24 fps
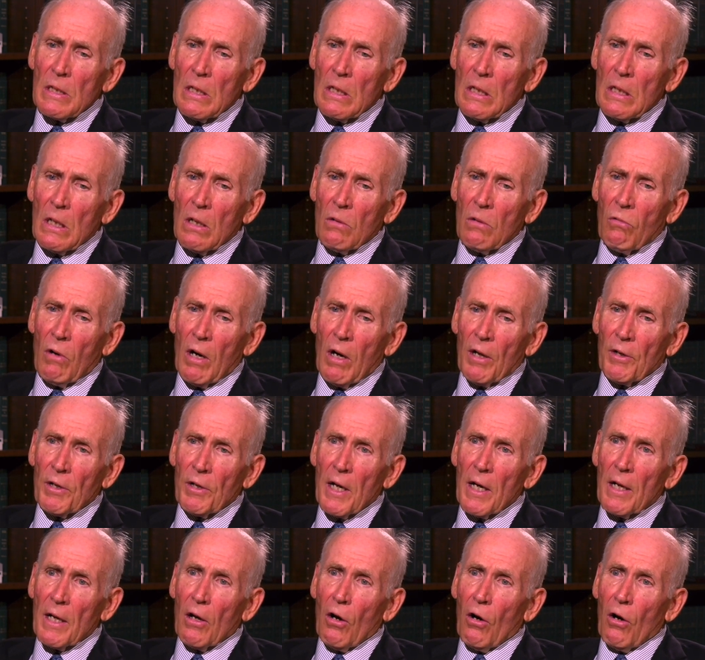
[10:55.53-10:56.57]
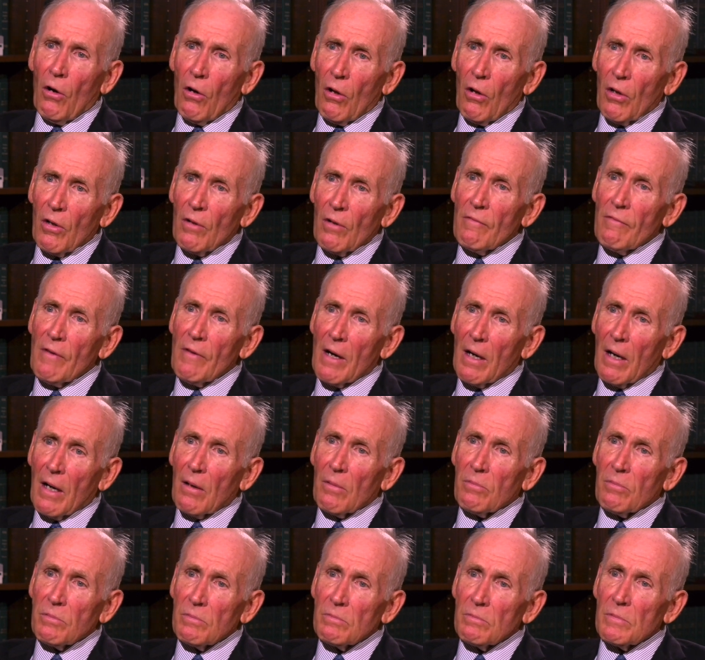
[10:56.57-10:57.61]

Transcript: while not all of our